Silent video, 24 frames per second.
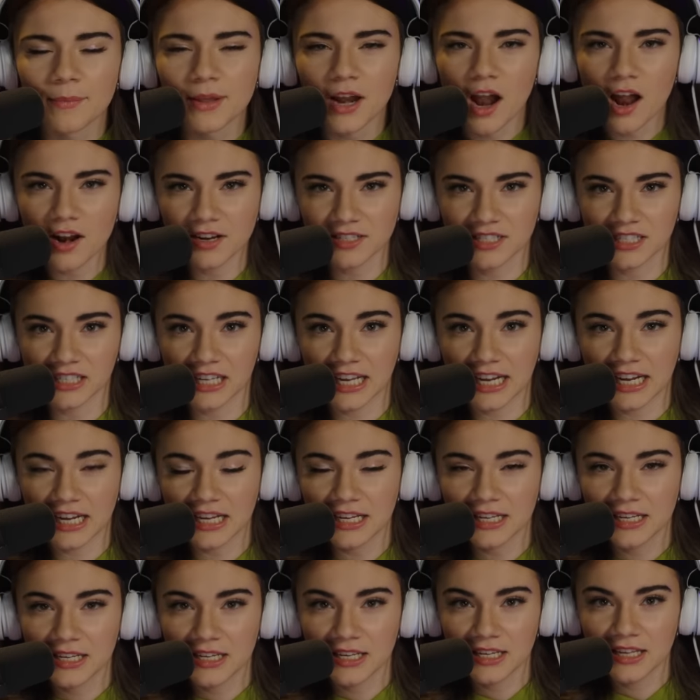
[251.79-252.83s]
mean, honestly,
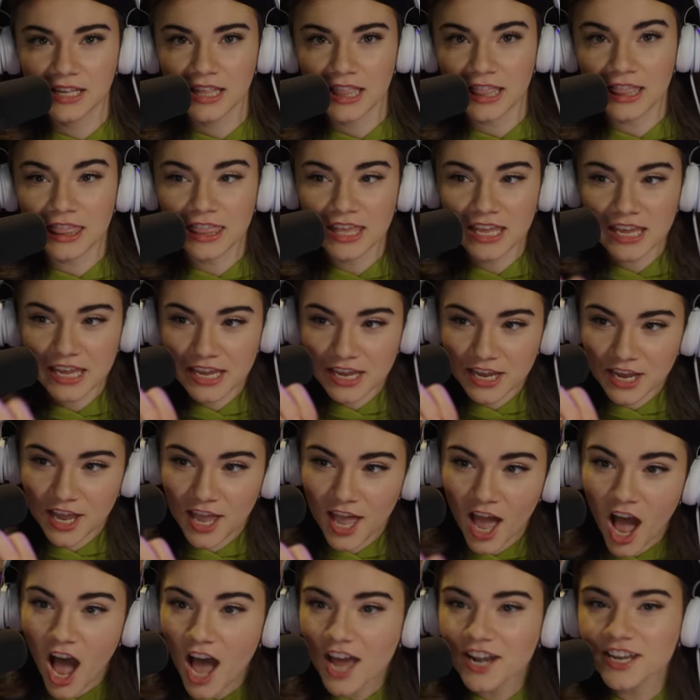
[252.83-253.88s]
the
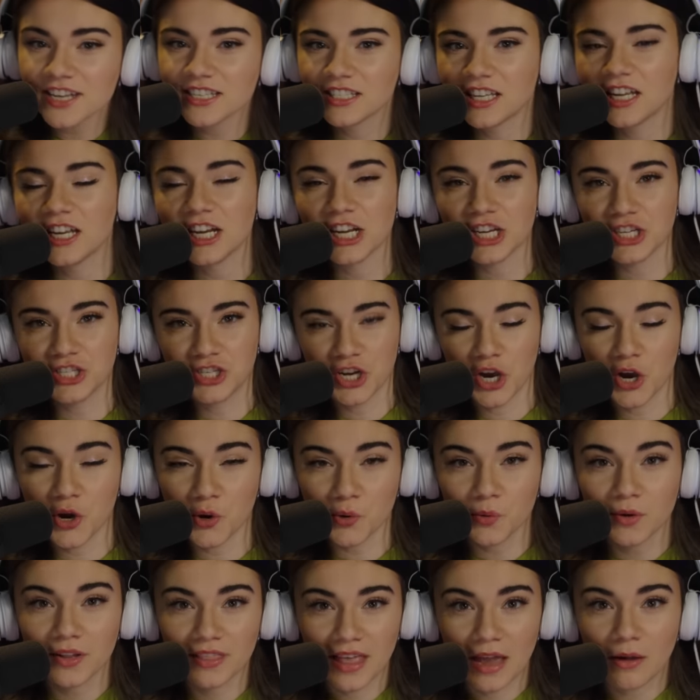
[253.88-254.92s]
condescending
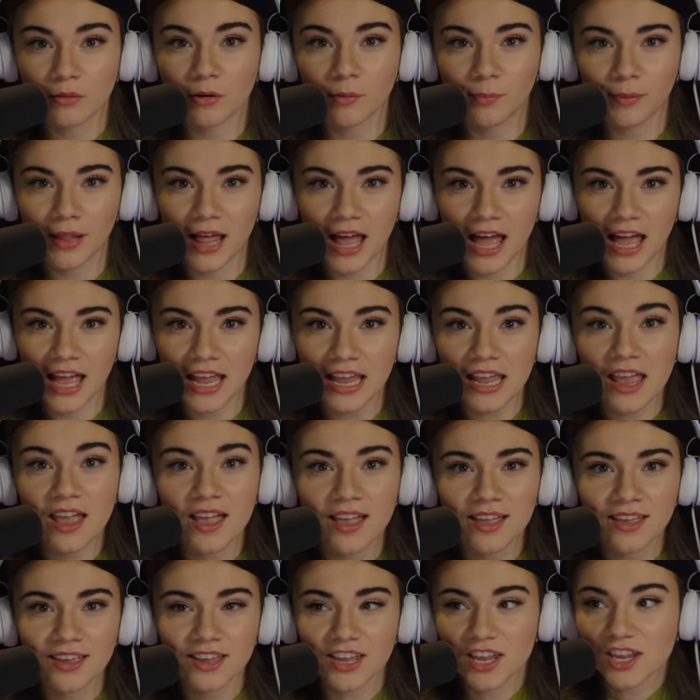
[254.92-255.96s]
tone in that reply
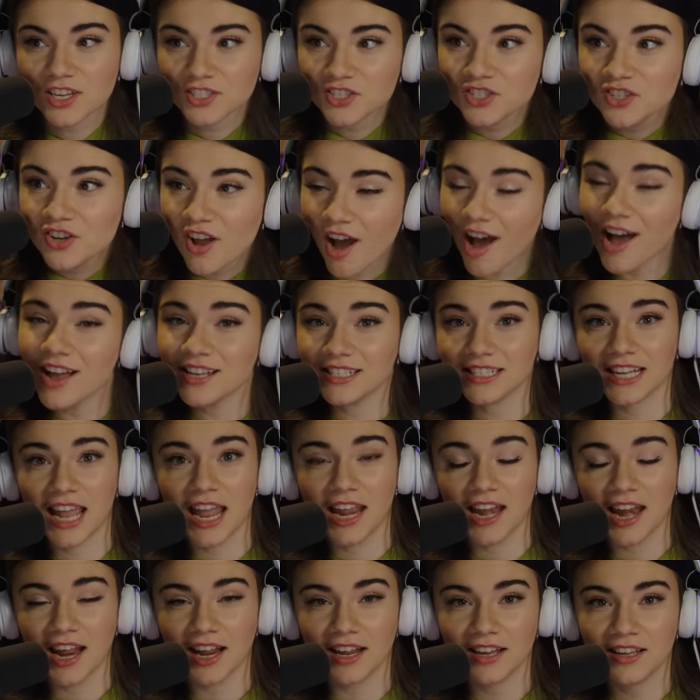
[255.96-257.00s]
is
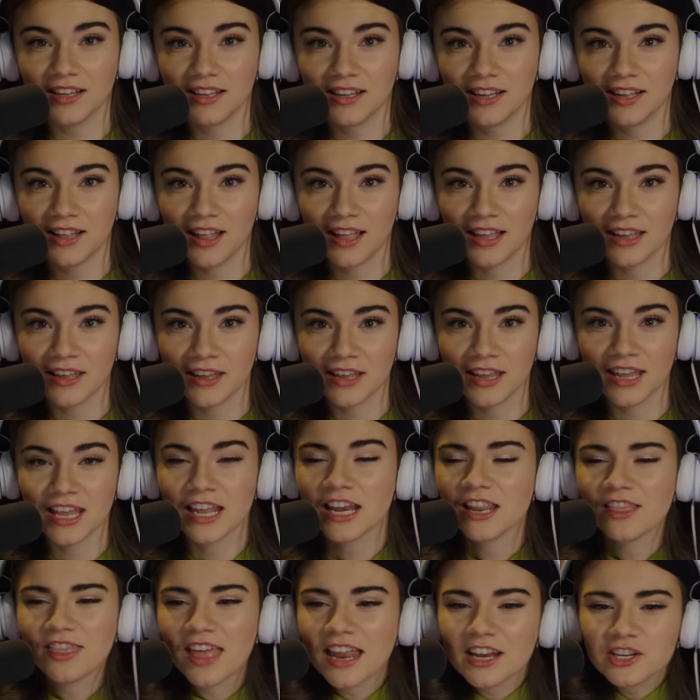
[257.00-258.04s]
nauseating.
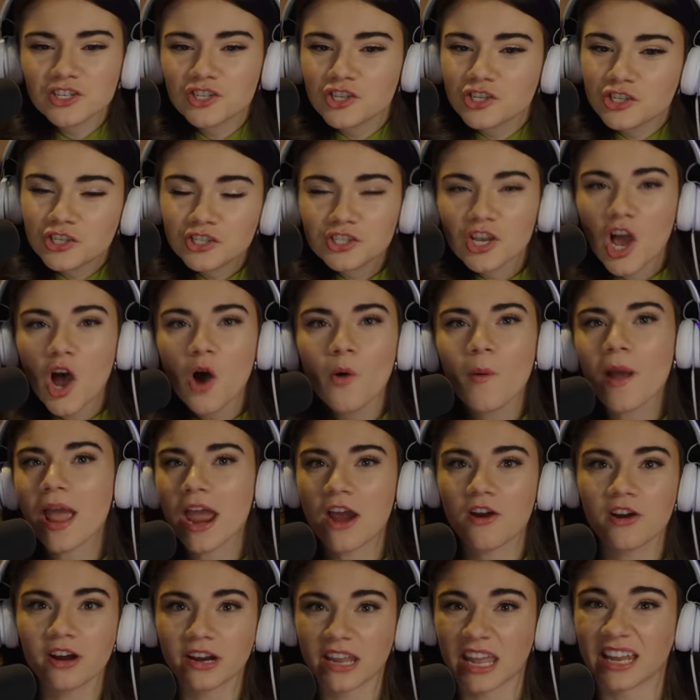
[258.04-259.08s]
That is so
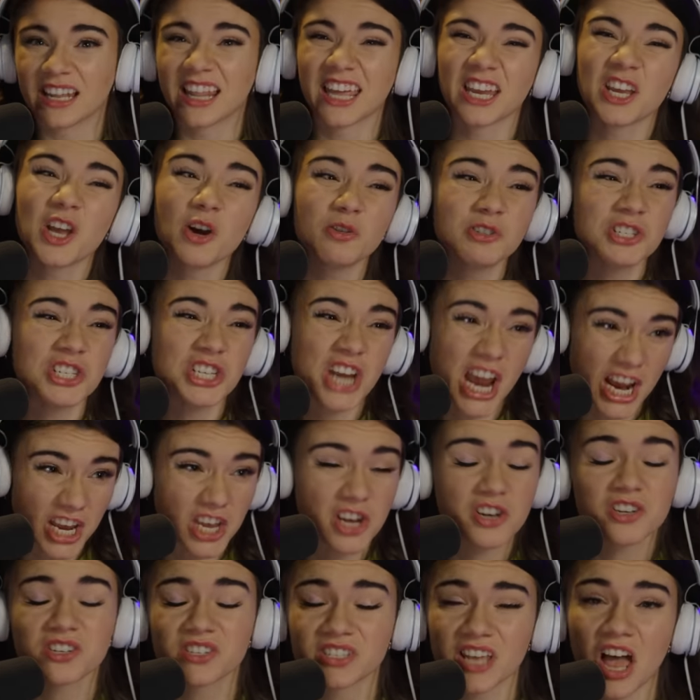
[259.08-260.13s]
arrogant. Like, go
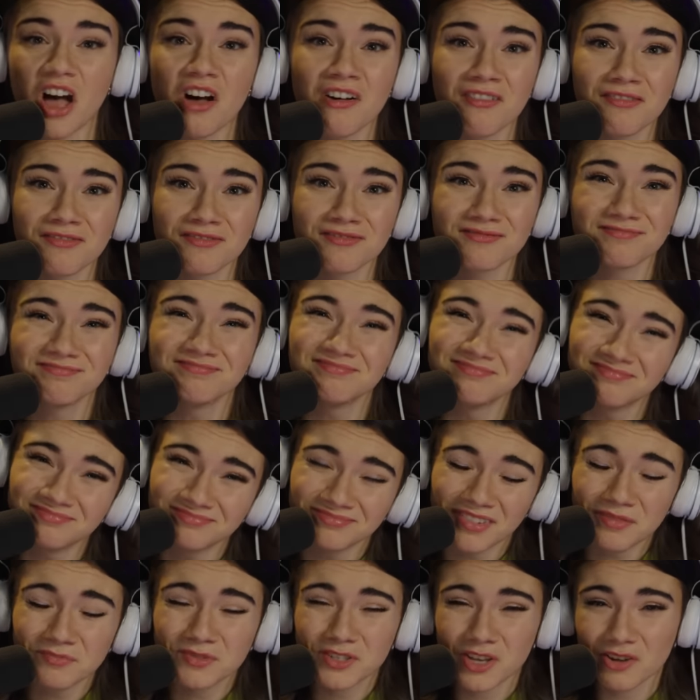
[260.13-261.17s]
check yourself.
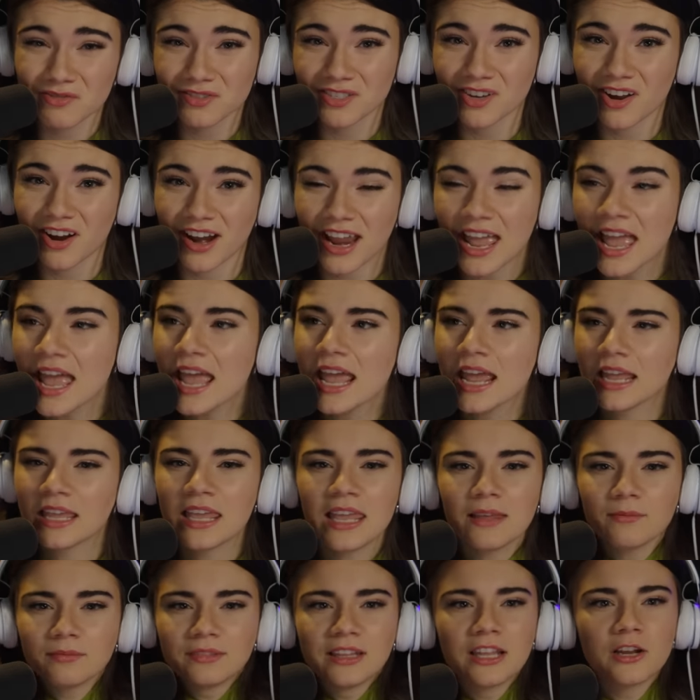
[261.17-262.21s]
I'm so sorry.
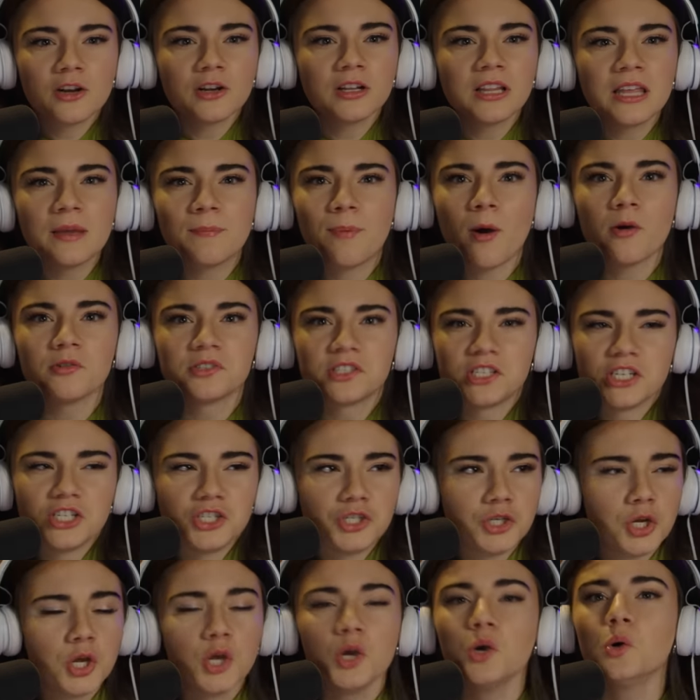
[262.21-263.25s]
He literally
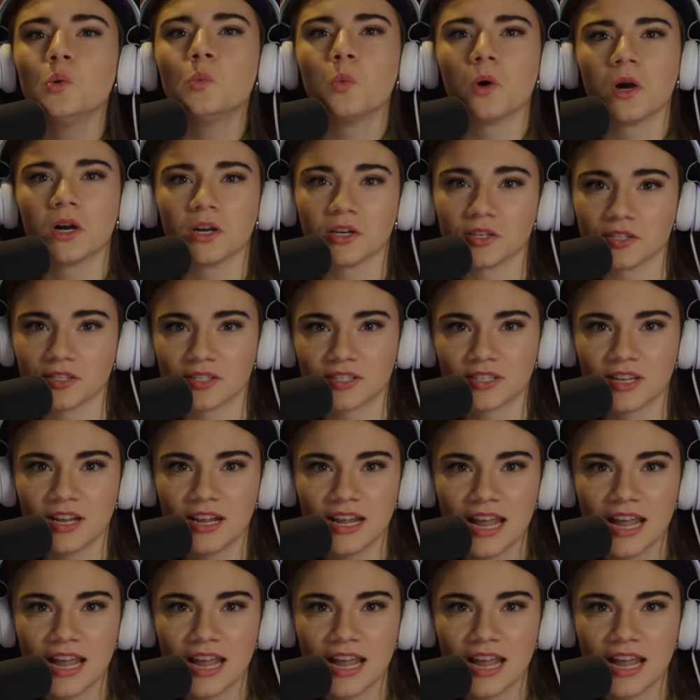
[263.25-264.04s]
posted two words,